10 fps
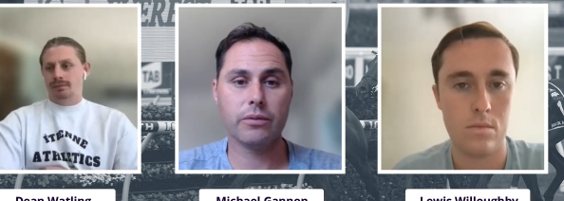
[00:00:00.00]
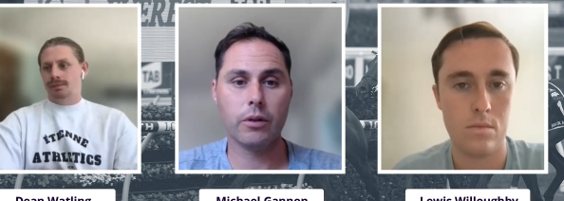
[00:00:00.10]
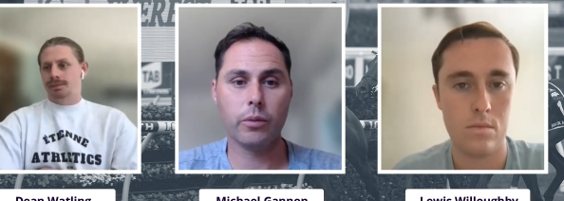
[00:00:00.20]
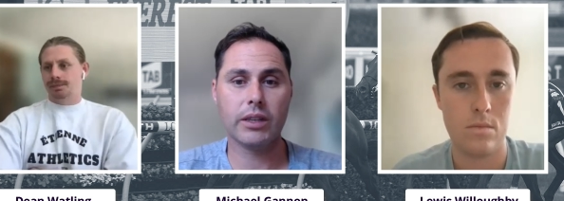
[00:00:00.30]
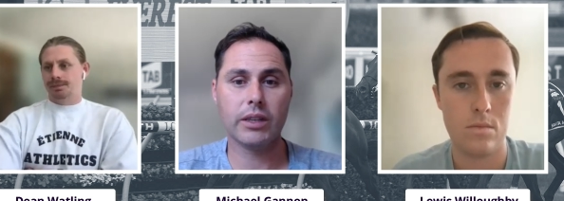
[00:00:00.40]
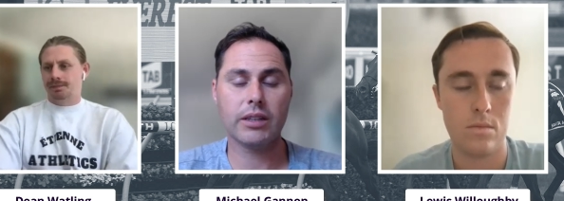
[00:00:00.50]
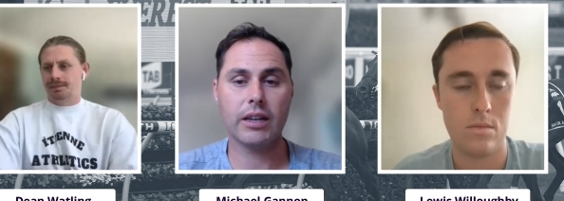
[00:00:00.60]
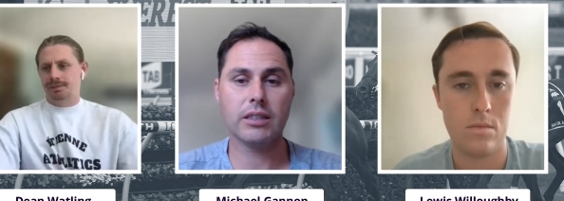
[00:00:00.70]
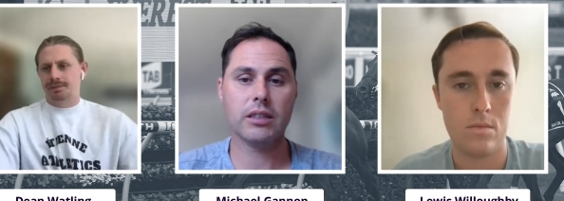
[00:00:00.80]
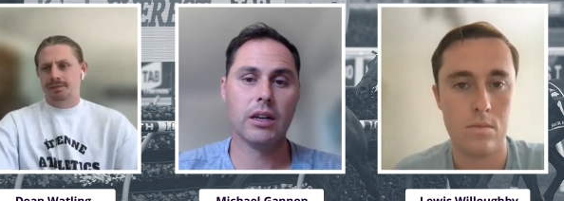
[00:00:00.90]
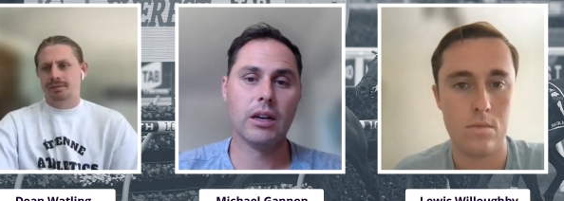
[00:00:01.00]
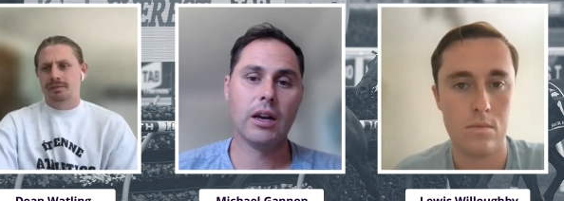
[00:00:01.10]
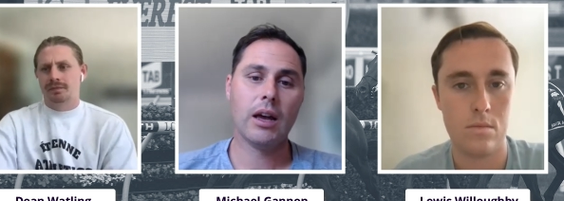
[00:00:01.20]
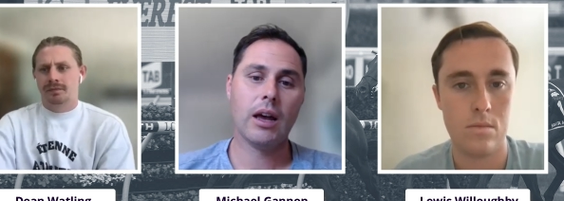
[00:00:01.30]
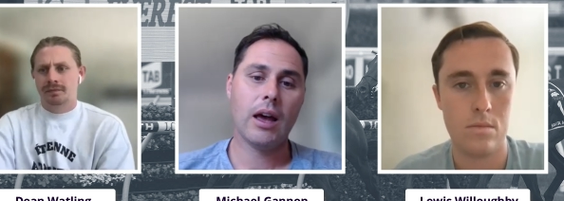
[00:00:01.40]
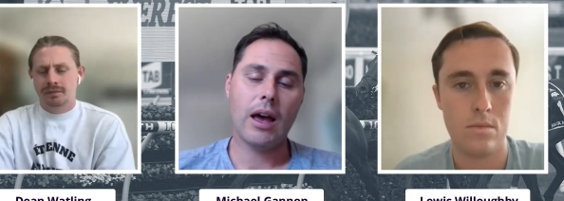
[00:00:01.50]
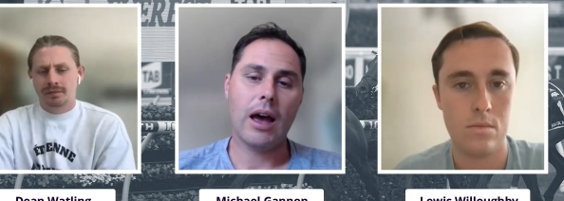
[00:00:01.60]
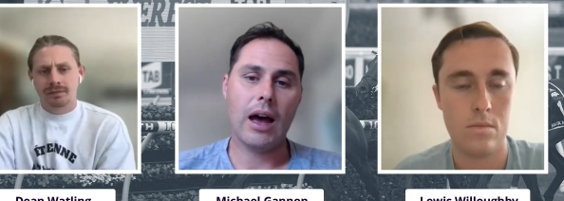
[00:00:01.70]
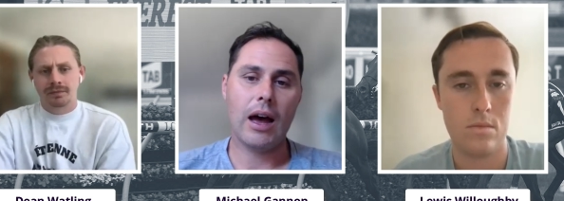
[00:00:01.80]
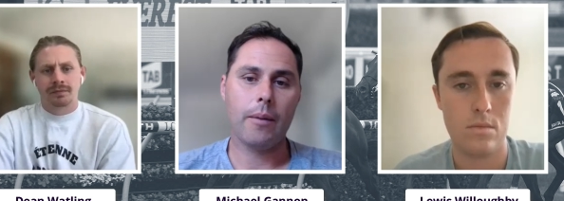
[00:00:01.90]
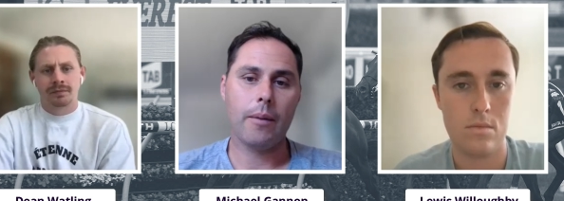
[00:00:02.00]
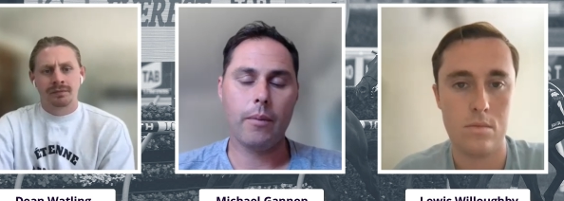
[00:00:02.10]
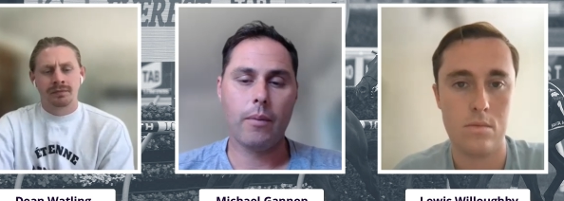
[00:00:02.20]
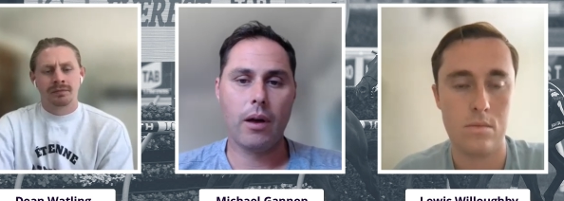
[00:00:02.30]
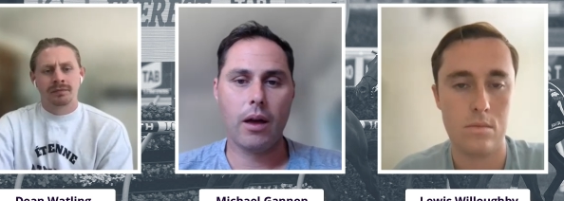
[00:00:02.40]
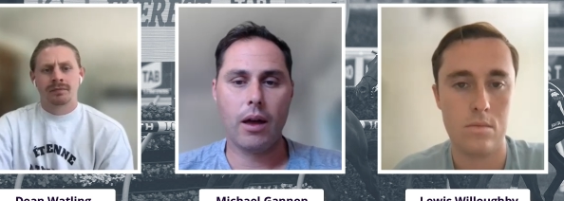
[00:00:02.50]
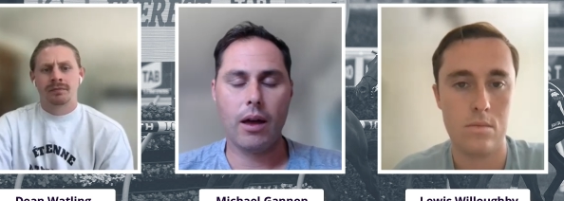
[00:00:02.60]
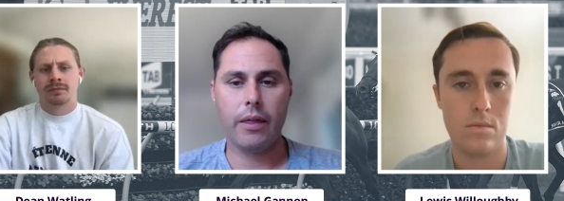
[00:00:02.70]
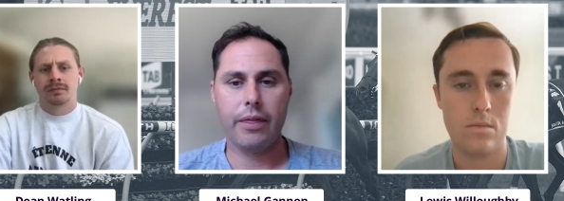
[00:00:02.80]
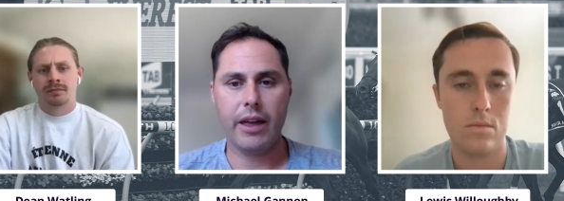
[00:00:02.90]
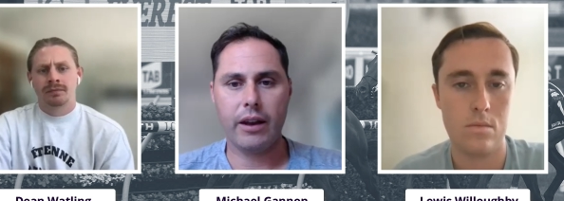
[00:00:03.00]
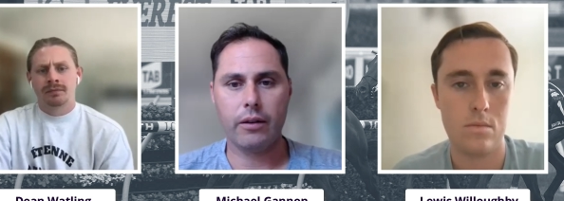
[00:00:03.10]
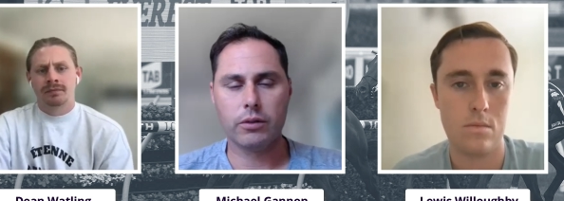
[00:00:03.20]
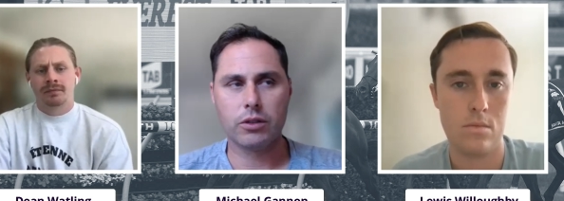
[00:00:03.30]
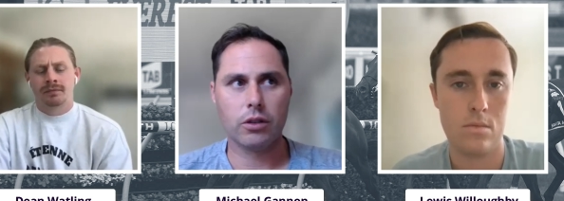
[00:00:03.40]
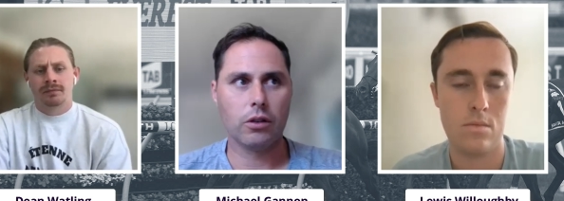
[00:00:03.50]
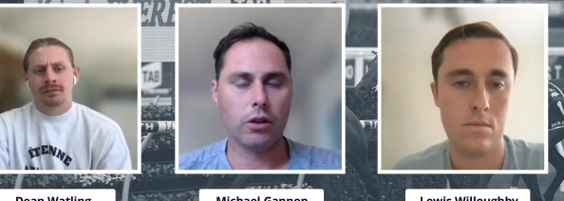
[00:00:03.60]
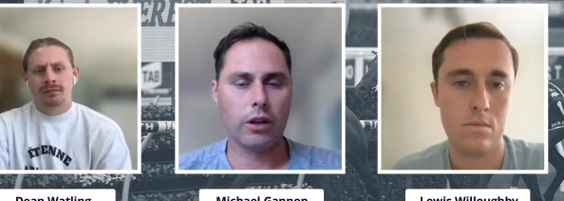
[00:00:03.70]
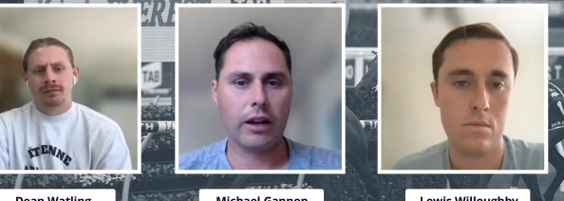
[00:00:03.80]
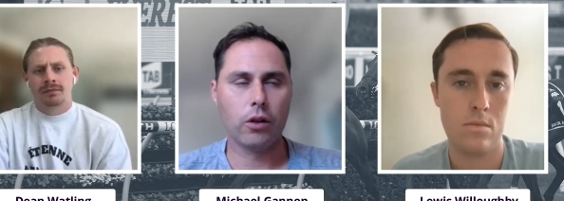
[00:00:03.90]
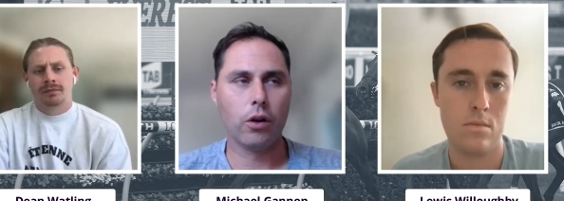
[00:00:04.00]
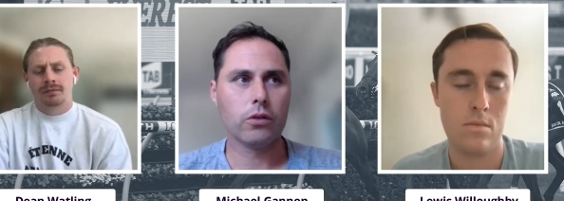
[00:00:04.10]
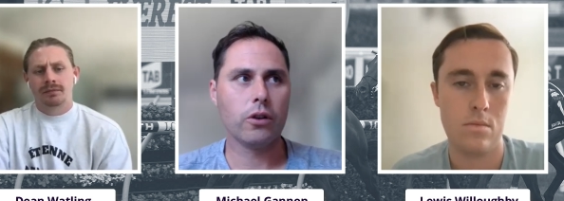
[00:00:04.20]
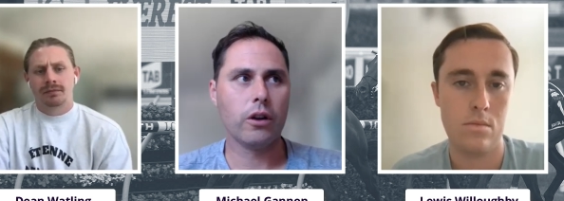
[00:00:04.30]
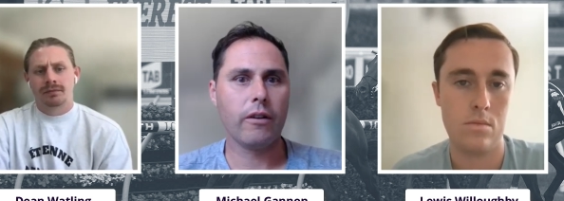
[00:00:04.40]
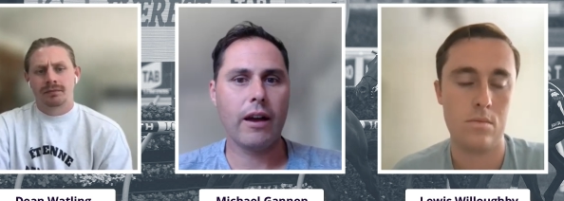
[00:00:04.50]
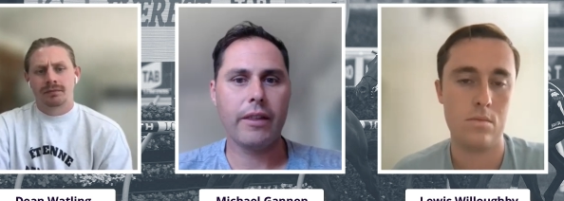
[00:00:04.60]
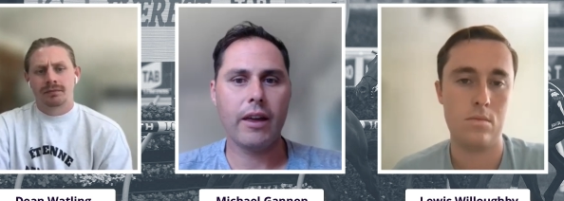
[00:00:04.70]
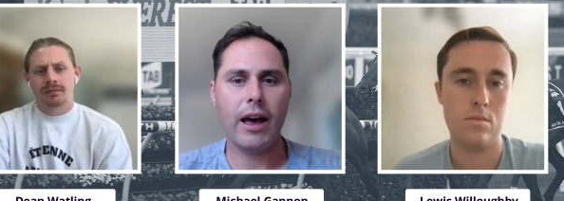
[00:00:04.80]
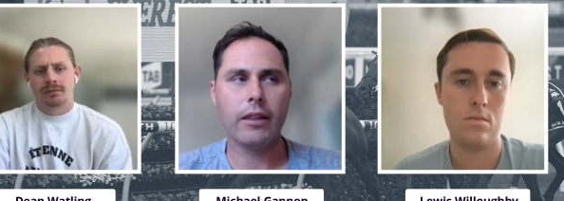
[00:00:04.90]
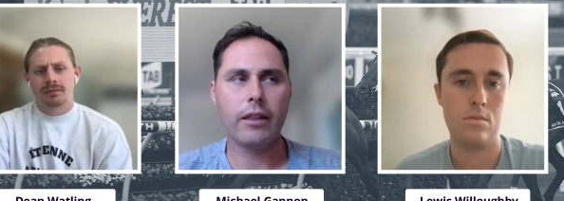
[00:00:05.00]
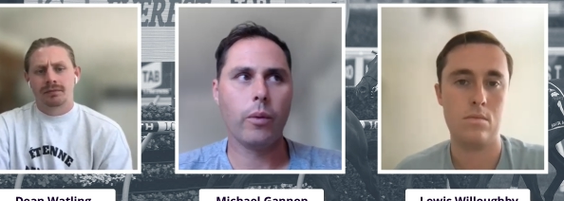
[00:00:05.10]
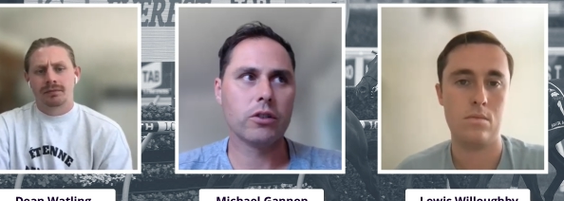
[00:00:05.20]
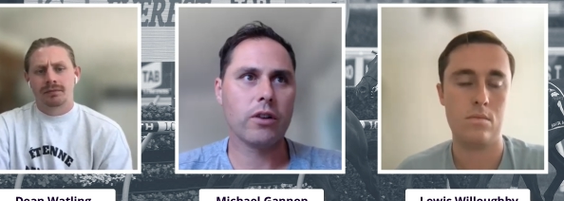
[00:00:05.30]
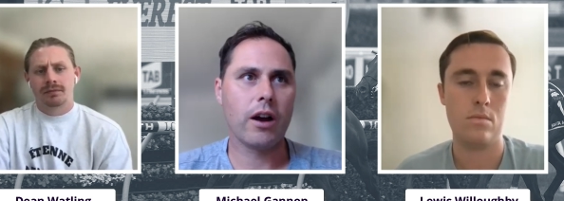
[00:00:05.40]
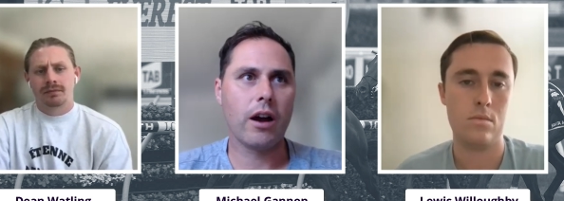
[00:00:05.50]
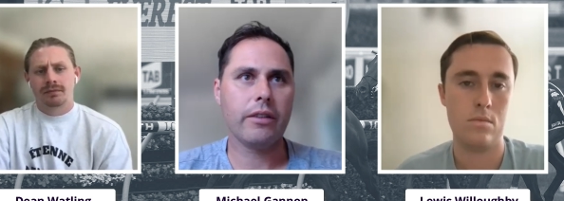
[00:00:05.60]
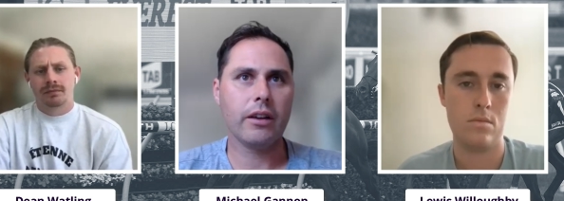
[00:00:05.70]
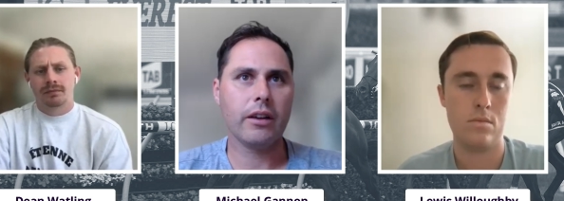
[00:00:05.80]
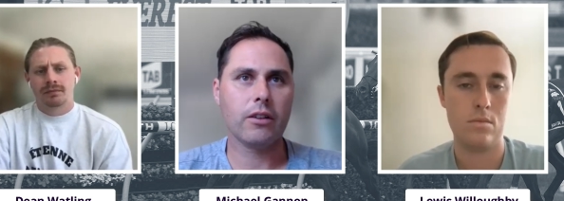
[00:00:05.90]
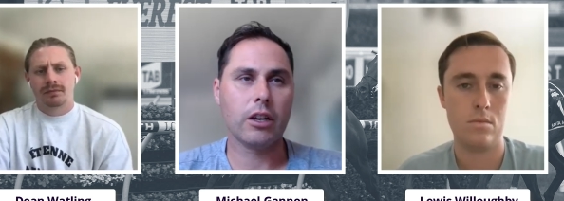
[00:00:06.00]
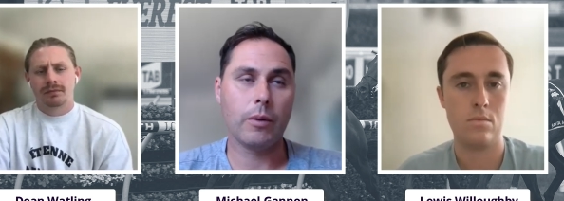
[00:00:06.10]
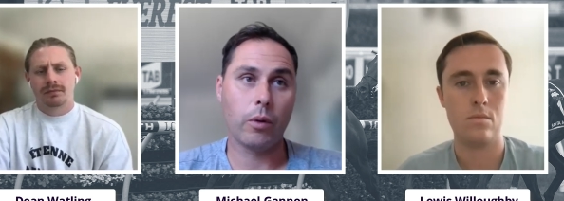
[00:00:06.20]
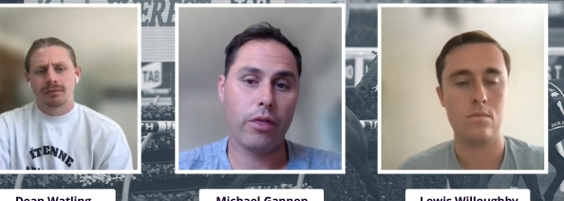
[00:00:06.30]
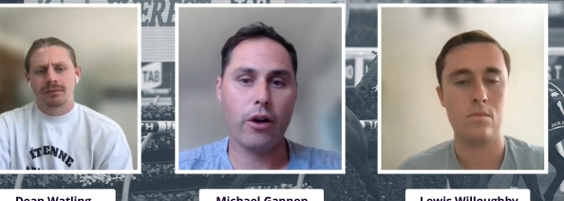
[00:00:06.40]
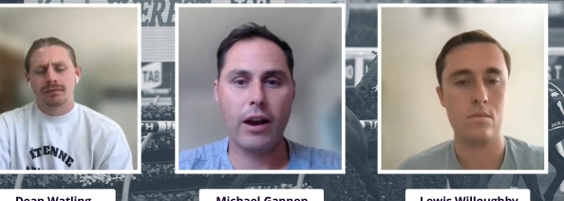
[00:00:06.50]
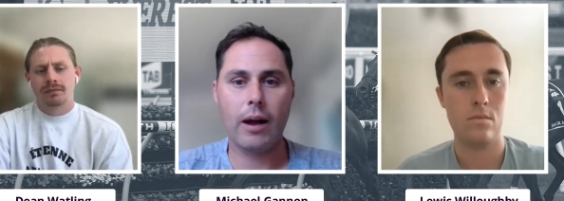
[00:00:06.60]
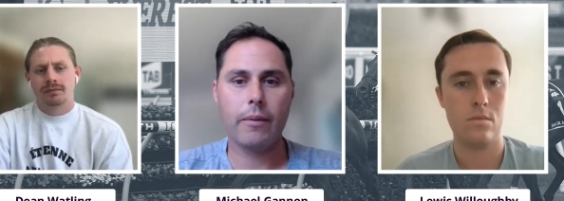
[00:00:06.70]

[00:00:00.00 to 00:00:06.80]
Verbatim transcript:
Speaker 1: and the wing stakes. Um, and then was on the like long turnaround there. Had the one trial. I think it's going to be what third